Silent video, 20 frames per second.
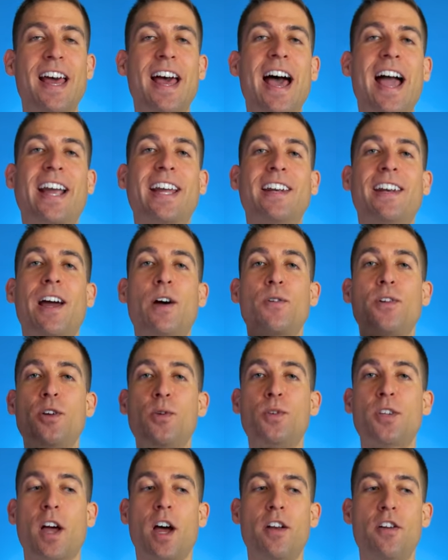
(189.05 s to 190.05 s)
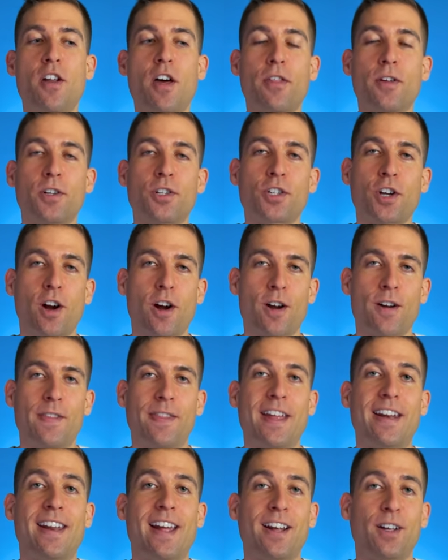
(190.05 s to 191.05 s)
I can now use another chart
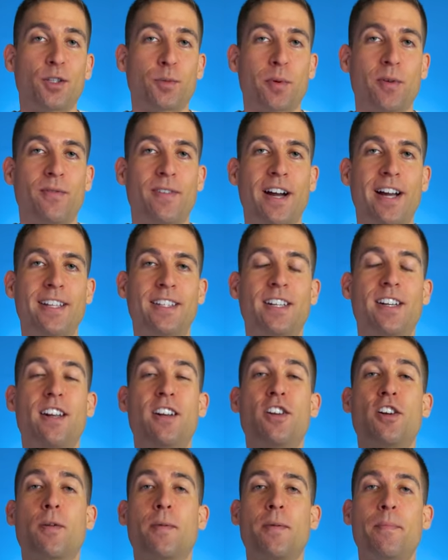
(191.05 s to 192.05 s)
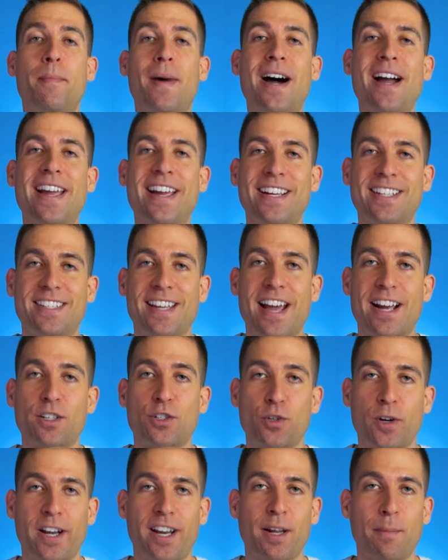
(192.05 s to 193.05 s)
that Daniels provides to determine my exact
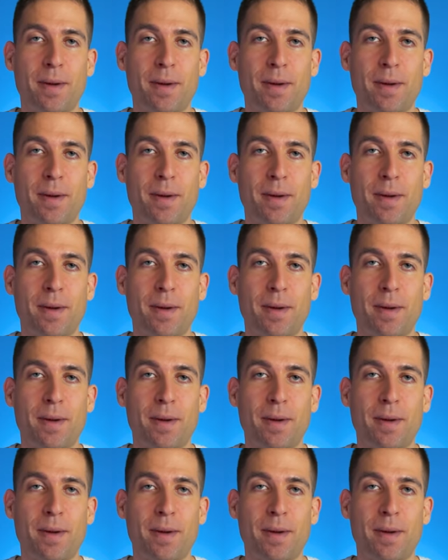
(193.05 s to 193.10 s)
training